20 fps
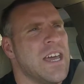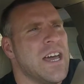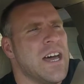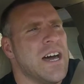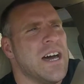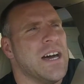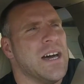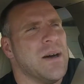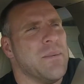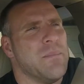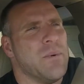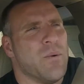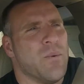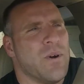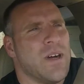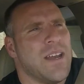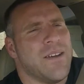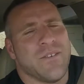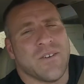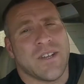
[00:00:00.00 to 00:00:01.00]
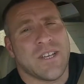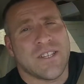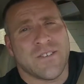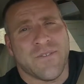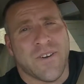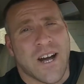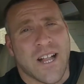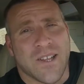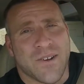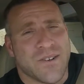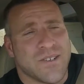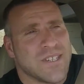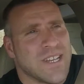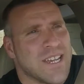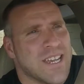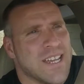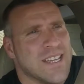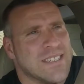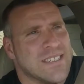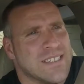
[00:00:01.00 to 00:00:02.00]
But whatever gets followers,
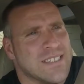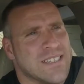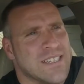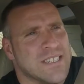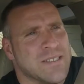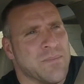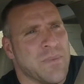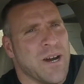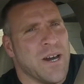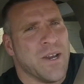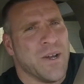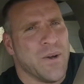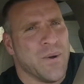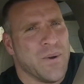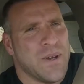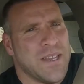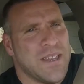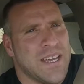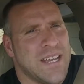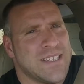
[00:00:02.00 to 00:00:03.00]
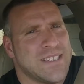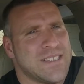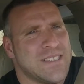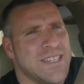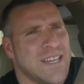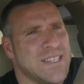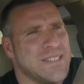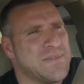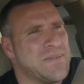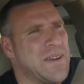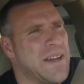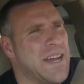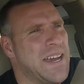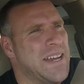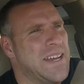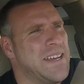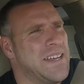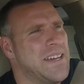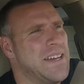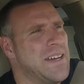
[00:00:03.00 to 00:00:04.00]
I guess, is his motto, and that's
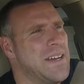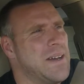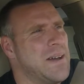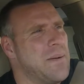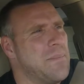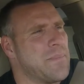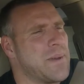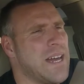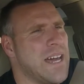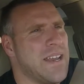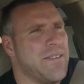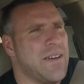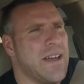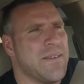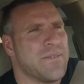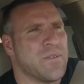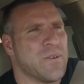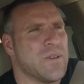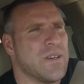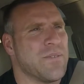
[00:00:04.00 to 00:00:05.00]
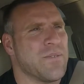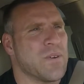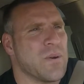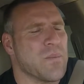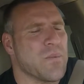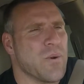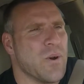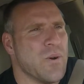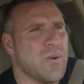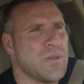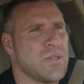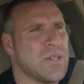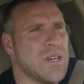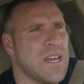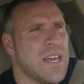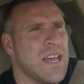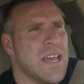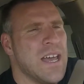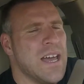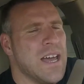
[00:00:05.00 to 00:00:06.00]
fine. I'm kind of after a different approach.
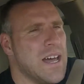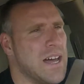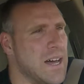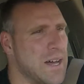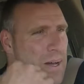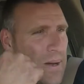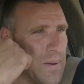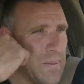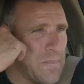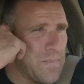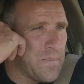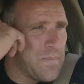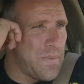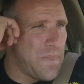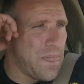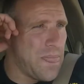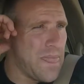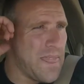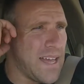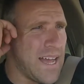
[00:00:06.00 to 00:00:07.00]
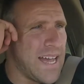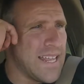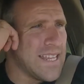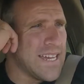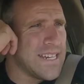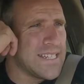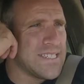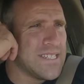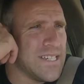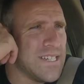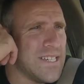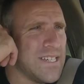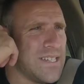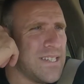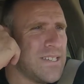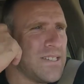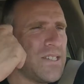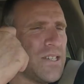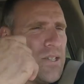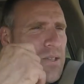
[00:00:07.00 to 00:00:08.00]
I like to
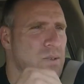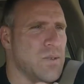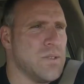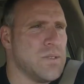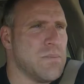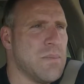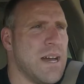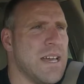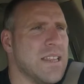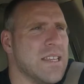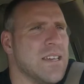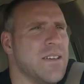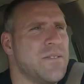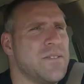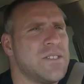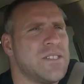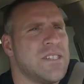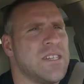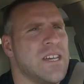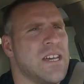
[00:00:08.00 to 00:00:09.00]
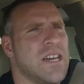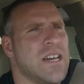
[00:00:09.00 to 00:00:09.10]
use my lifts,